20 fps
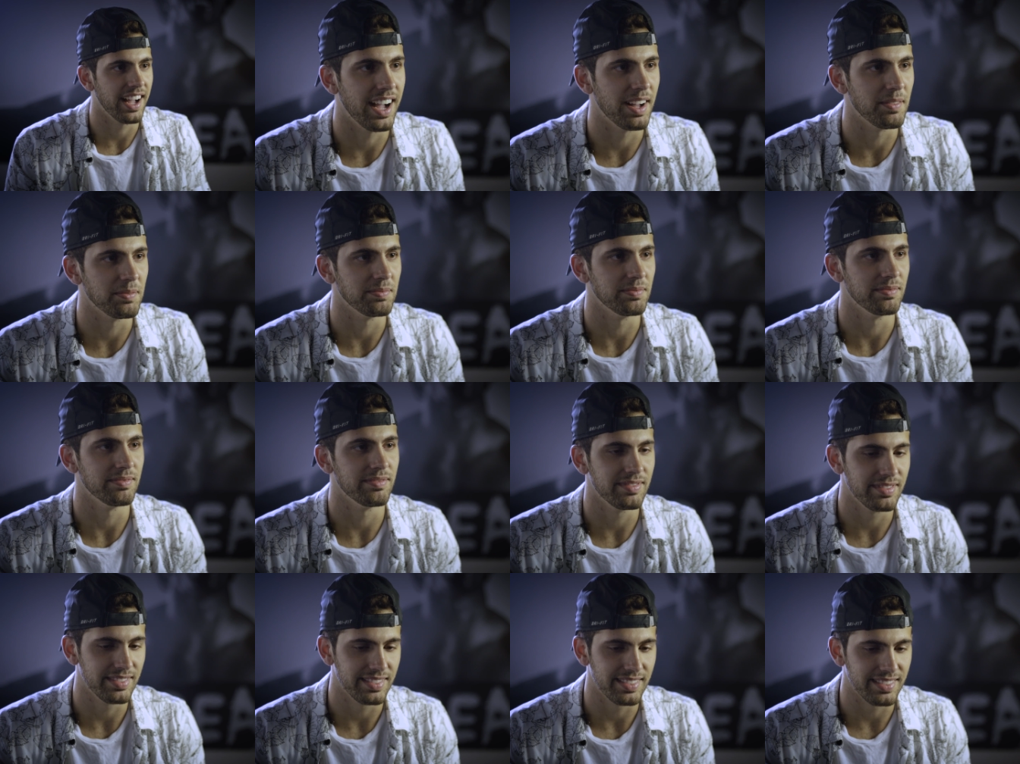
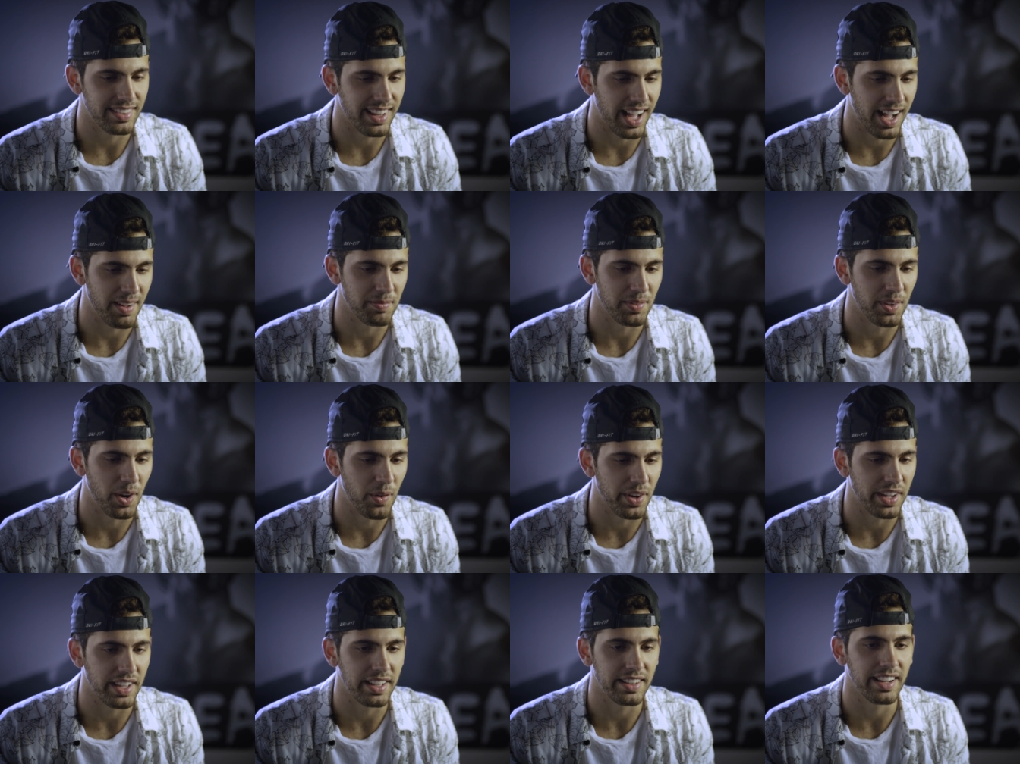I'm I'm
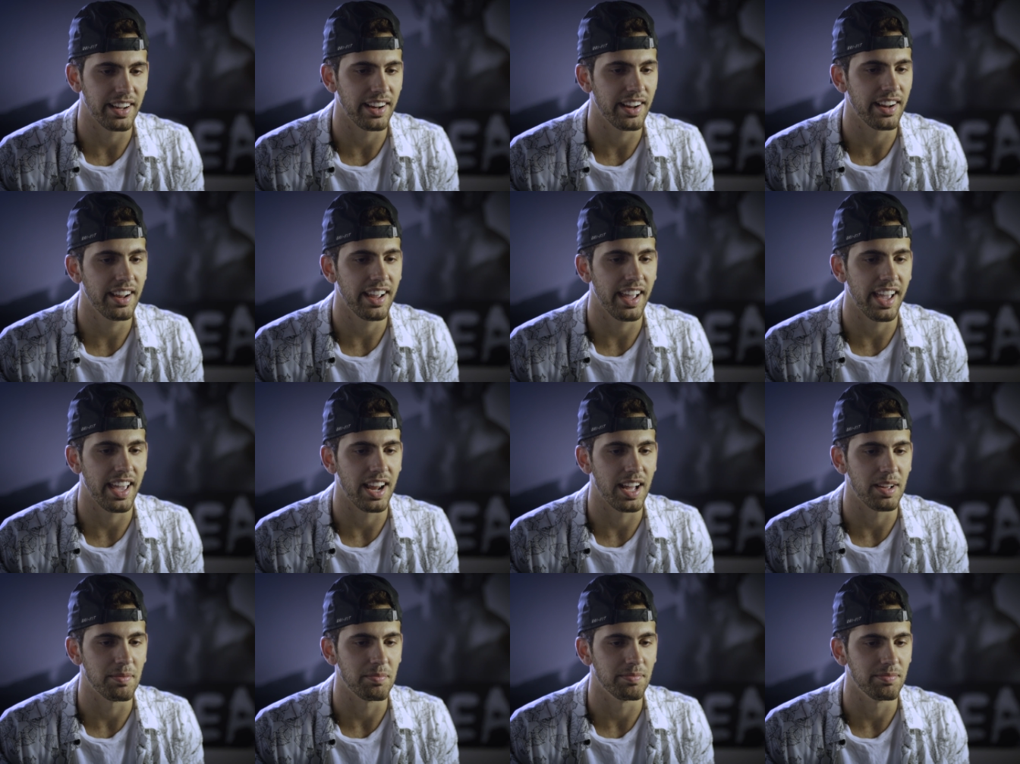going in here
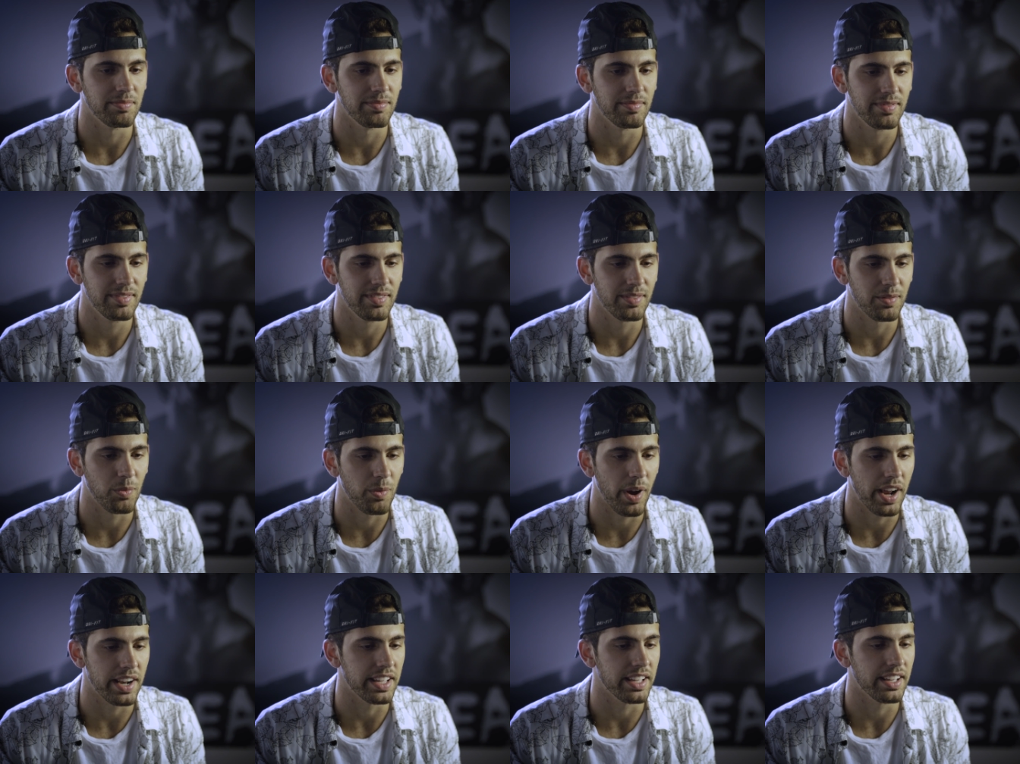and I'm
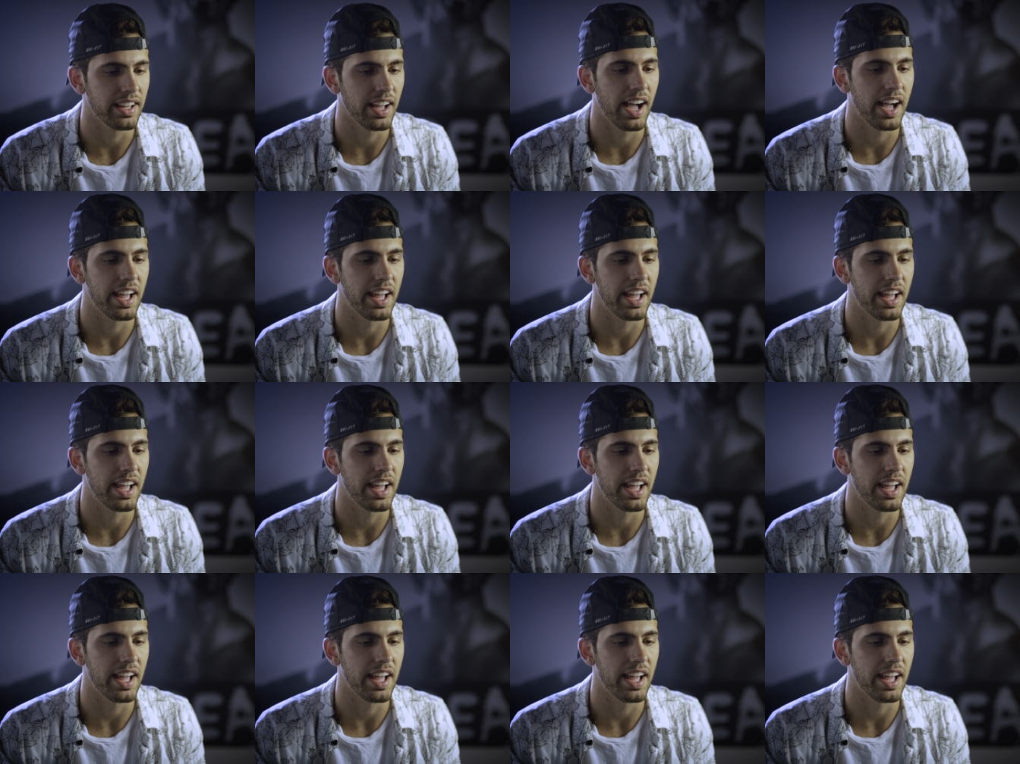ready.